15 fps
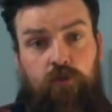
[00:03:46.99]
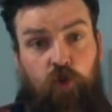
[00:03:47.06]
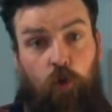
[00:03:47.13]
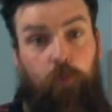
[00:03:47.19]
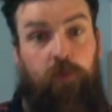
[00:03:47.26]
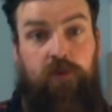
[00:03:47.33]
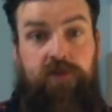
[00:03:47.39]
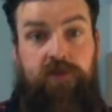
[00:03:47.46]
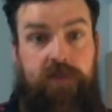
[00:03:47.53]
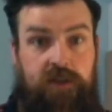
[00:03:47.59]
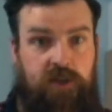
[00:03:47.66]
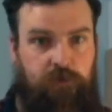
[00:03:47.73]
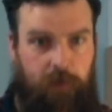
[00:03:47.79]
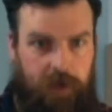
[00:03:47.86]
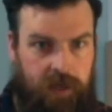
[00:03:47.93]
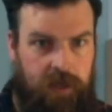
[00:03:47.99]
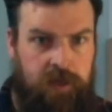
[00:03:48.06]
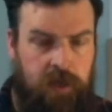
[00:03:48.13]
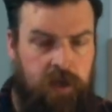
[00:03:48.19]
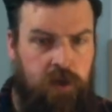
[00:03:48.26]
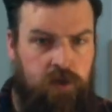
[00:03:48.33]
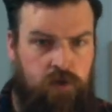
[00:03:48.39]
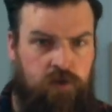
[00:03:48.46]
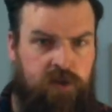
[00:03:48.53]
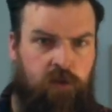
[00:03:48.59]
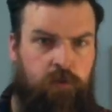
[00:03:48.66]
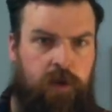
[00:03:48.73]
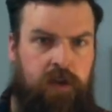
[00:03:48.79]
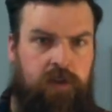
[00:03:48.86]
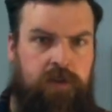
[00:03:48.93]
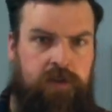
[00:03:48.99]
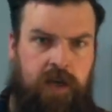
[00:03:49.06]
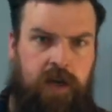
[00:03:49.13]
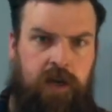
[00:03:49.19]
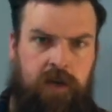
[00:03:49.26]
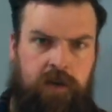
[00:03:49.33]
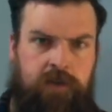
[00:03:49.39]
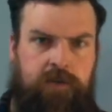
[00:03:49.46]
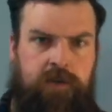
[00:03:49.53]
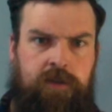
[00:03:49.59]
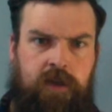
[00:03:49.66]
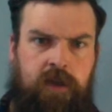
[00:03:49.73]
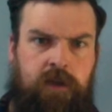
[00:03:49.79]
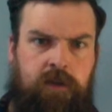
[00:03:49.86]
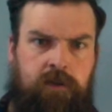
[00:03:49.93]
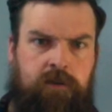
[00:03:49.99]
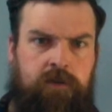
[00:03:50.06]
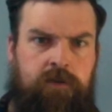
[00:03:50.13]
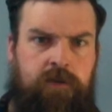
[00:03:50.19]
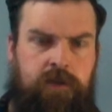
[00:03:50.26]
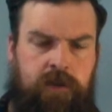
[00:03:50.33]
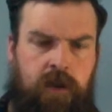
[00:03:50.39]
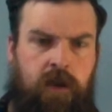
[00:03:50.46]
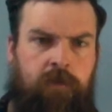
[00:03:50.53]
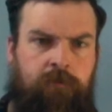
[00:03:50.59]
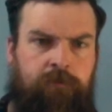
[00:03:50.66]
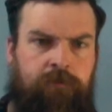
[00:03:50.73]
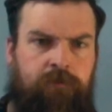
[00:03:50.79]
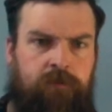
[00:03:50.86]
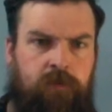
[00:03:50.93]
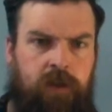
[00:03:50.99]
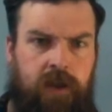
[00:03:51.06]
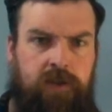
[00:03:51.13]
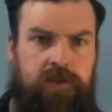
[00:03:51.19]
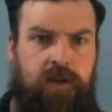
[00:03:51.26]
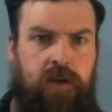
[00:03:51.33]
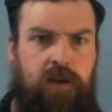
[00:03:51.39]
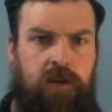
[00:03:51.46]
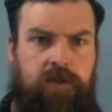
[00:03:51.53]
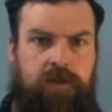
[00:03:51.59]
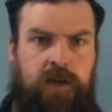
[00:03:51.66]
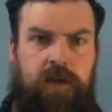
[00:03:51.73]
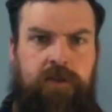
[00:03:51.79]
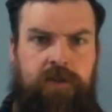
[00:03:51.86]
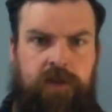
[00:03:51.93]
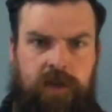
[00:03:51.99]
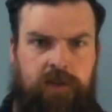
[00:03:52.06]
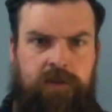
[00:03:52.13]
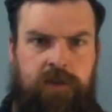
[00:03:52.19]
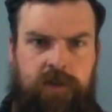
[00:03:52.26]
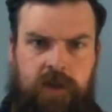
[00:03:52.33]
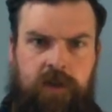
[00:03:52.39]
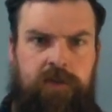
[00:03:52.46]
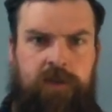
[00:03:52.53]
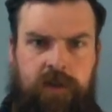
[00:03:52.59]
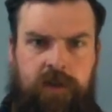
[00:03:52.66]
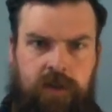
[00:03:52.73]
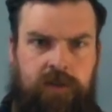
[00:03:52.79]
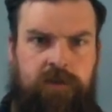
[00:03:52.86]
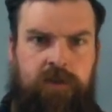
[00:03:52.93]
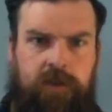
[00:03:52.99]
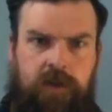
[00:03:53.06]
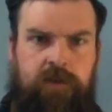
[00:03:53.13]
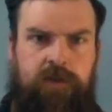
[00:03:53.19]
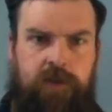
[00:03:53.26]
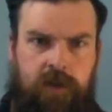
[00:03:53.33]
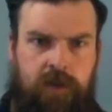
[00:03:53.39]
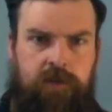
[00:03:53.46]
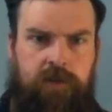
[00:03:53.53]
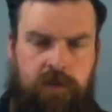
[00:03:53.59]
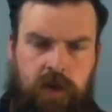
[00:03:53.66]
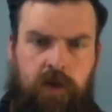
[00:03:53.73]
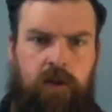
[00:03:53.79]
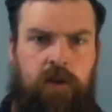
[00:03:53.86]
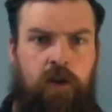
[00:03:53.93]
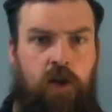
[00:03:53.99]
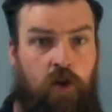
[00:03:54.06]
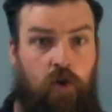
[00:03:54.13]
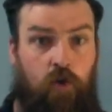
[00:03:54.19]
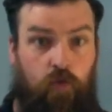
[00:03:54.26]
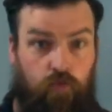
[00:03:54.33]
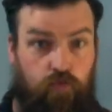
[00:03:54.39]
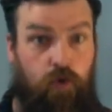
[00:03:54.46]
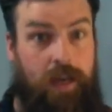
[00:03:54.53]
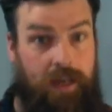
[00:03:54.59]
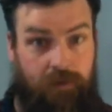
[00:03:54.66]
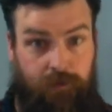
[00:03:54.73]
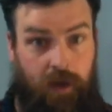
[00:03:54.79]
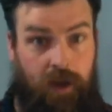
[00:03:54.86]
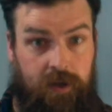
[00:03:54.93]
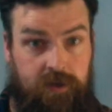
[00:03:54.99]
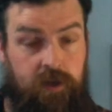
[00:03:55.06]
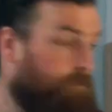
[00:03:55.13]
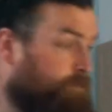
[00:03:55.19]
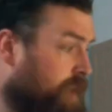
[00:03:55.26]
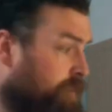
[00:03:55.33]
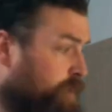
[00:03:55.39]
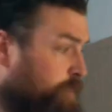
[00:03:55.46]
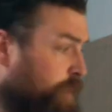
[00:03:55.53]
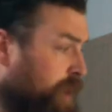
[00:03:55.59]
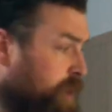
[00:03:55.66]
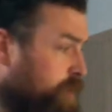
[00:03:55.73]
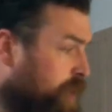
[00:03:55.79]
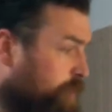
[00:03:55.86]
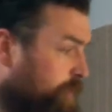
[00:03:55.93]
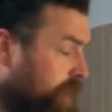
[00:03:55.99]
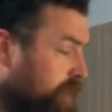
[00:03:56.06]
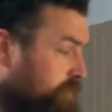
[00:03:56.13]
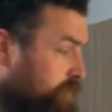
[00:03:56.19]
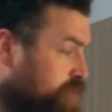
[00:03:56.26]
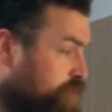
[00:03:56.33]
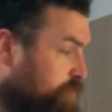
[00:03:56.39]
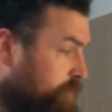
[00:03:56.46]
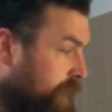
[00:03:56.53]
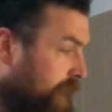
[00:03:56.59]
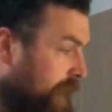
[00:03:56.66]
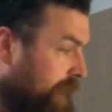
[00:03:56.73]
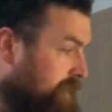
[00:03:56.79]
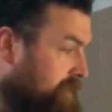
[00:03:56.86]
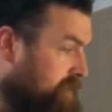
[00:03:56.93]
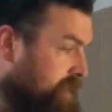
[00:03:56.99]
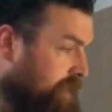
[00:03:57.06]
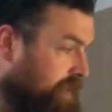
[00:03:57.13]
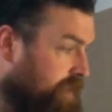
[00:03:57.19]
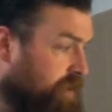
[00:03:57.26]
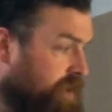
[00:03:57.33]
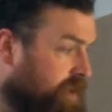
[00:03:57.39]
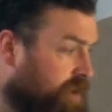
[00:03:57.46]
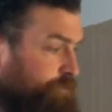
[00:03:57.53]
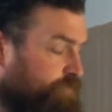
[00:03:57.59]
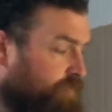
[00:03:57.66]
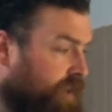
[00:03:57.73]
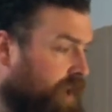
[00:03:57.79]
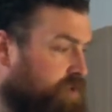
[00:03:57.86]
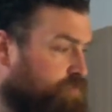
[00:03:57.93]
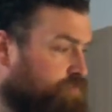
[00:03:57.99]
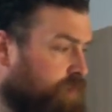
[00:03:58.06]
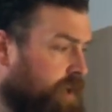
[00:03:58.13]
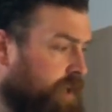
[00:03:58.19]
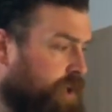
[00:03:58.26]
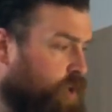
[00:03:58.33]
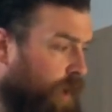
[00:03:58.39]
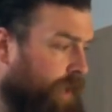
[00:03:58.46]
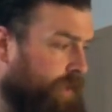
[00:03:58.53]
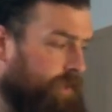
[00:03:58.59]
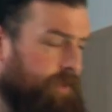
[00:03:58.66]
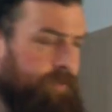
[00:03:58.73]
doubles in speed. So instead of being ta ta ta ta ta, it's ta ta ta ta ta ta ta ta ta ta ta ta, really fast. If I play you a little bit of number 18, it's really quick.